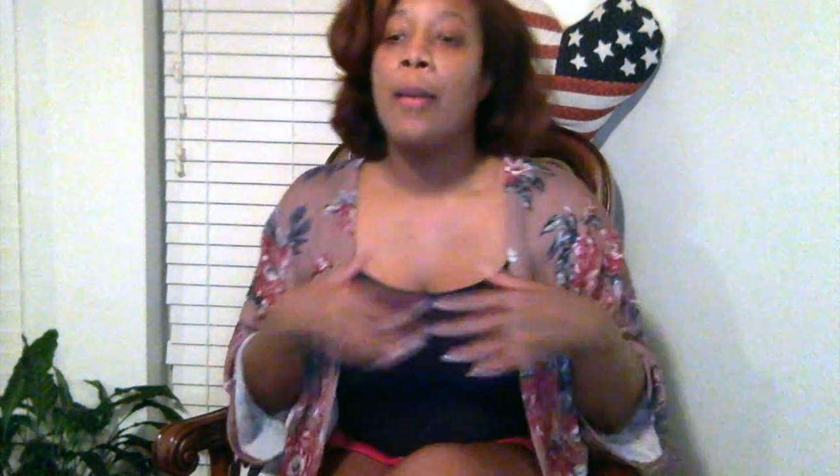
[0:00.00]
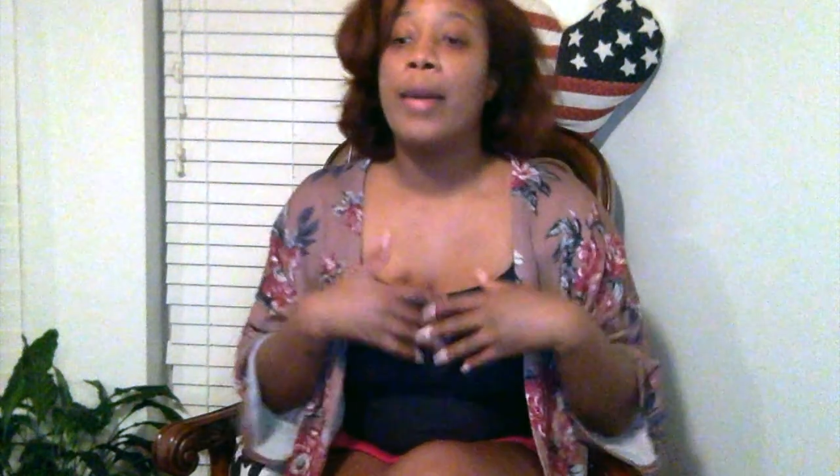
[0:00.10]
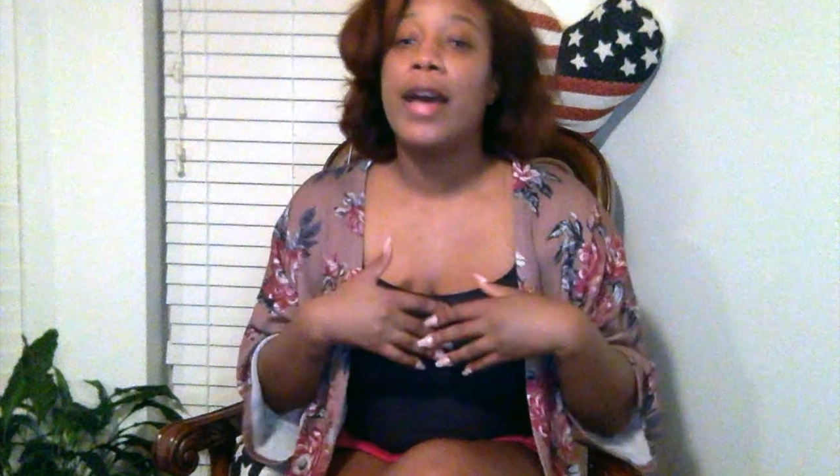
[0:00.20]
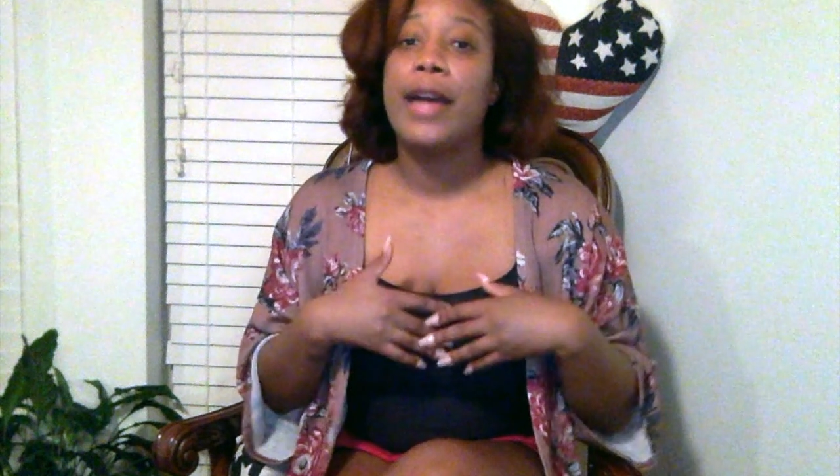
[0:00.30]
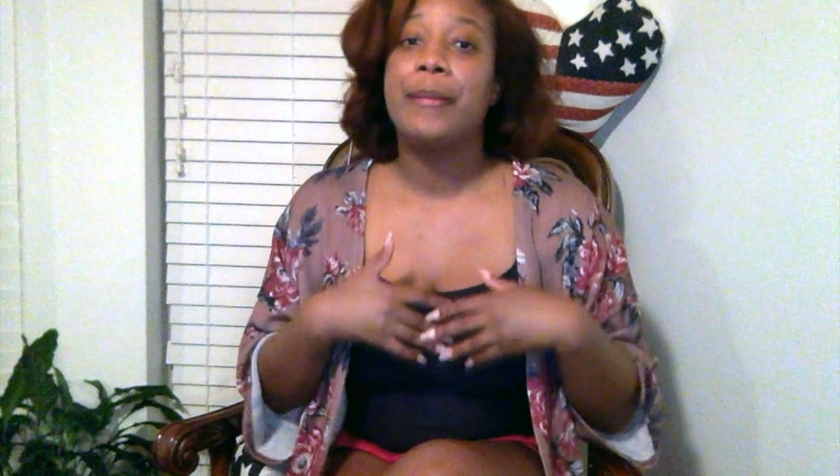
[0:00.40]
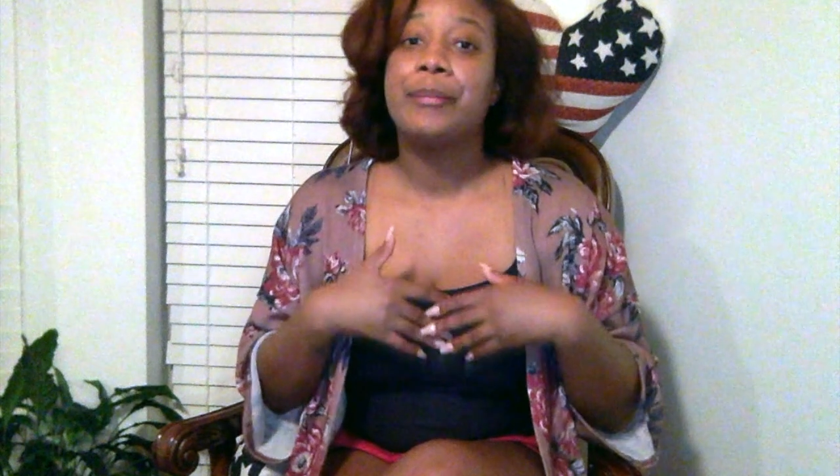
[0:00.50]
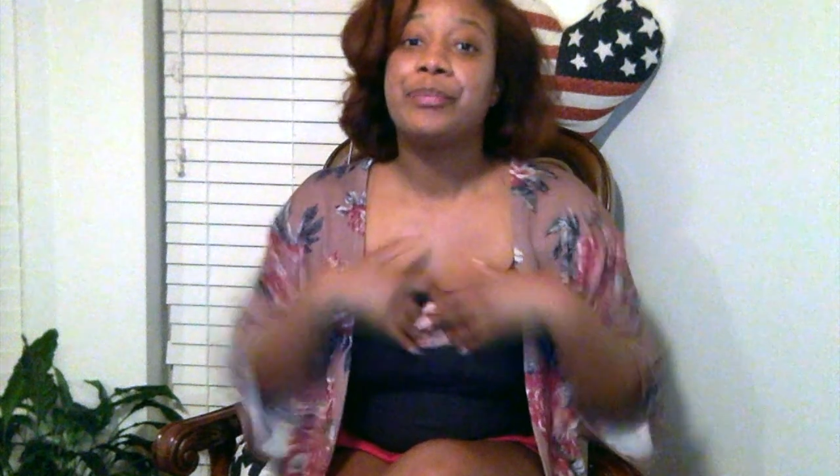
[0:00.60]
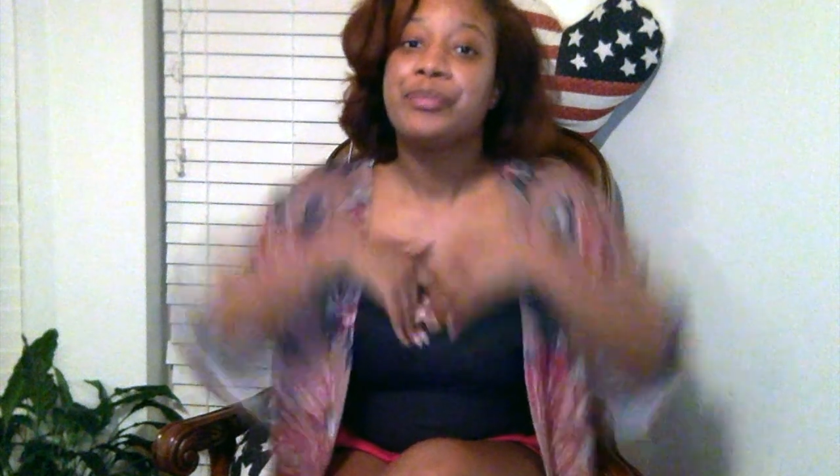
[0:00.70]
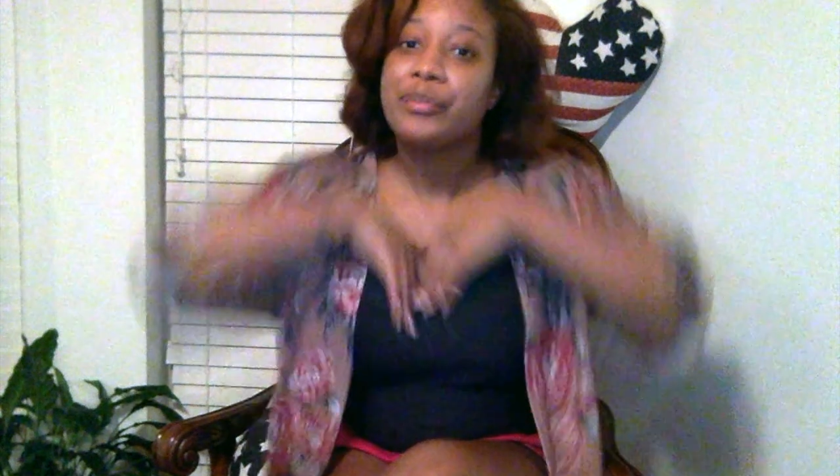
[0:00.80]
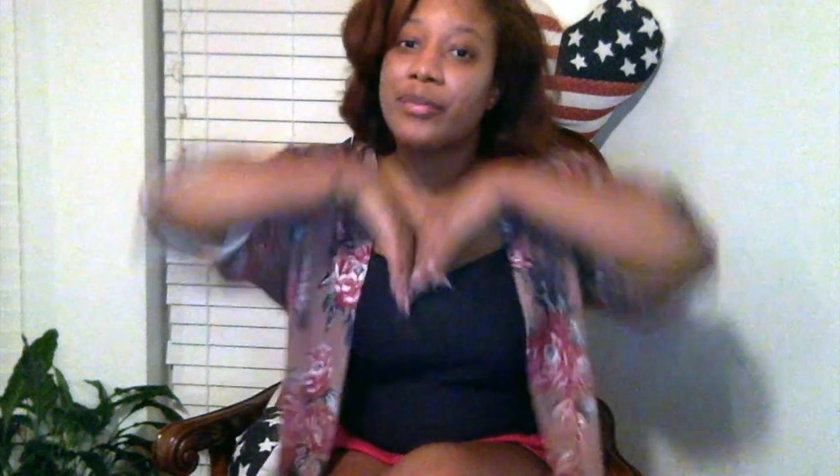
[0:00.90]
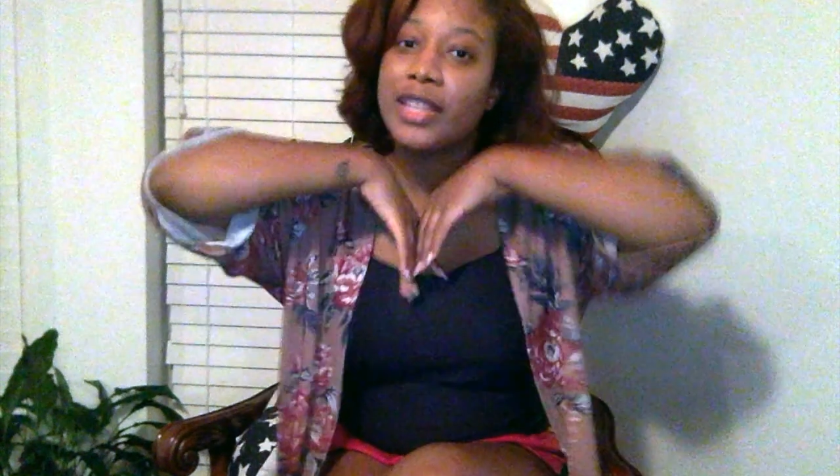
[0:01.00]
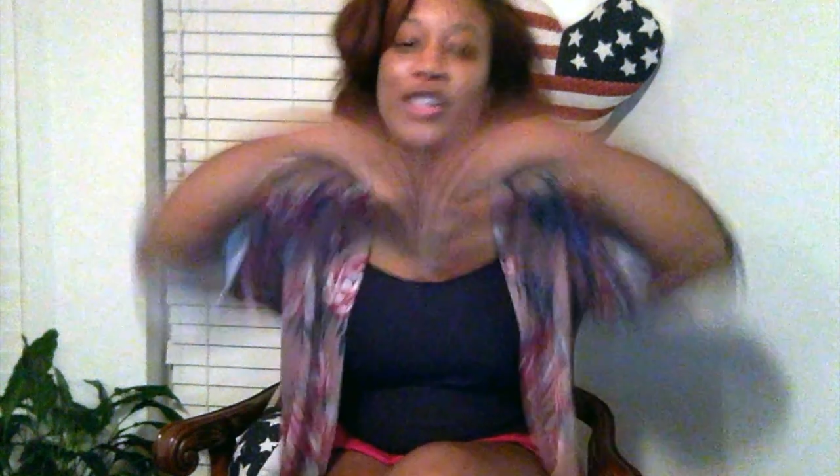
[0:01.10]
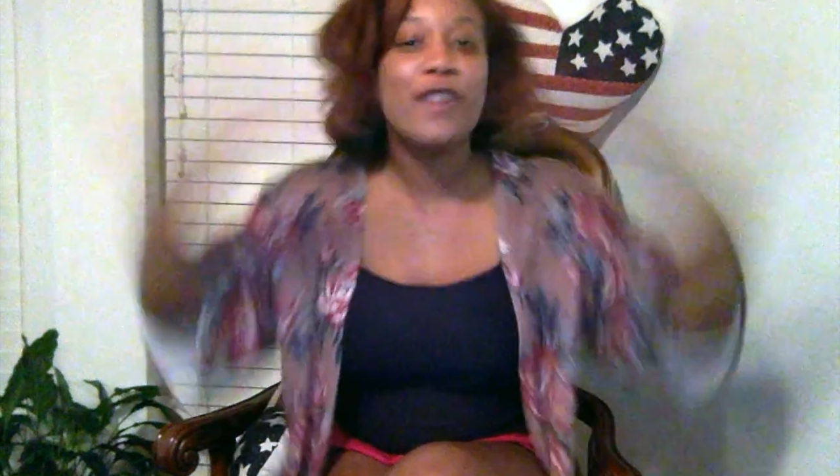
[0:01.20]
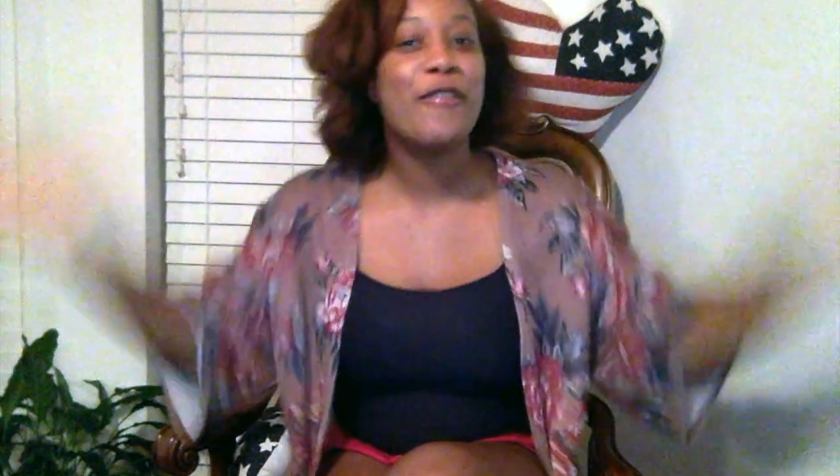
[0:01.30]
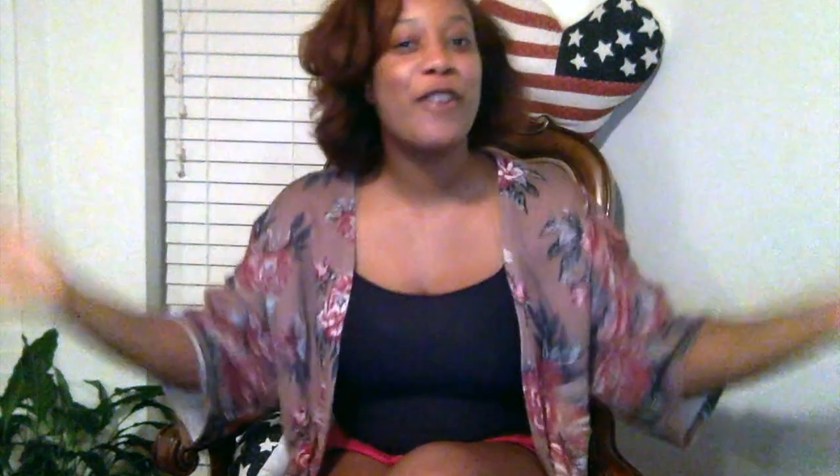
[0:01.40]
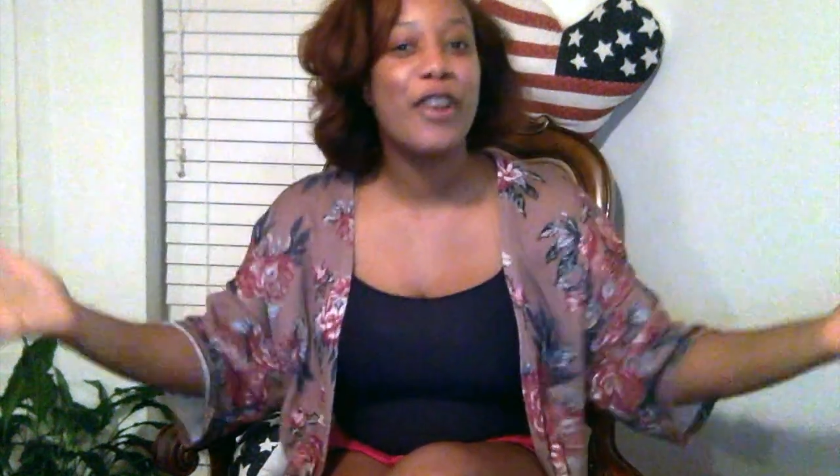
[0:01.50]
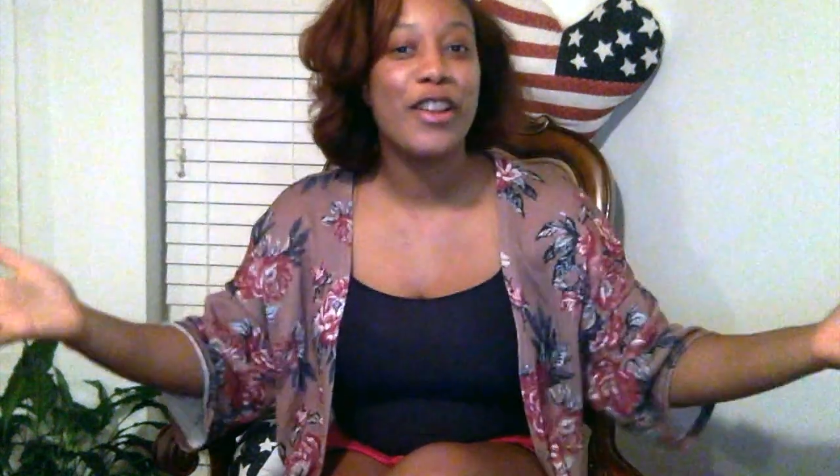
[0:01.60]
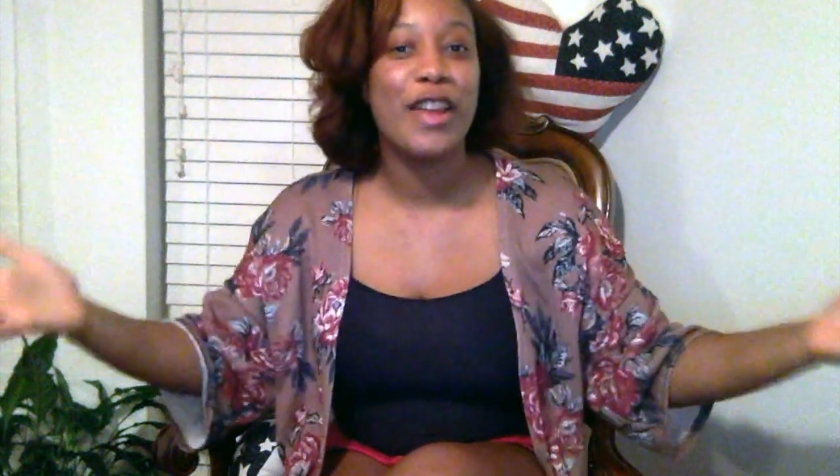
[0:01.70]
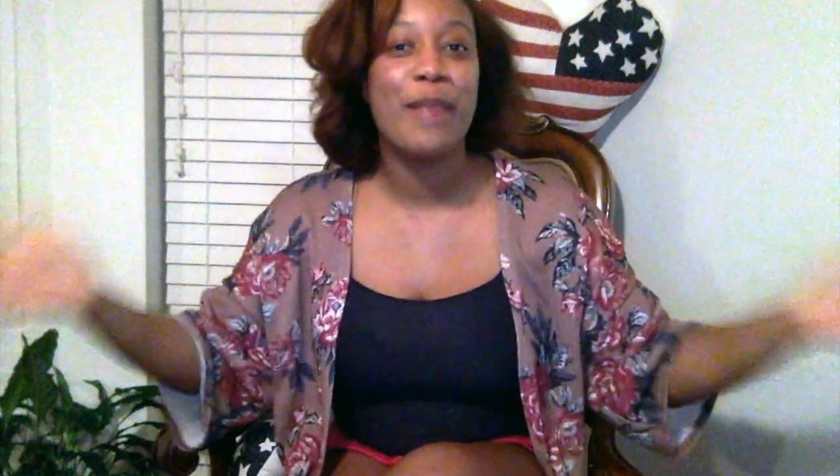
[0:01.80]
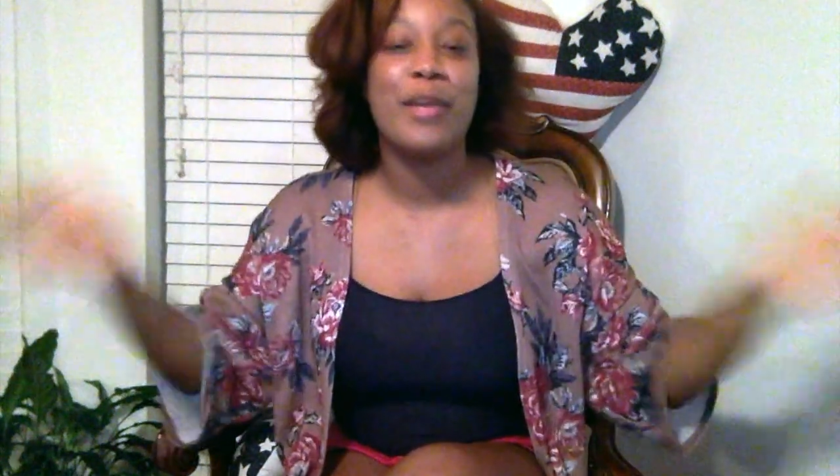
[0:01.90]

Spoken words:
But to avoid all that,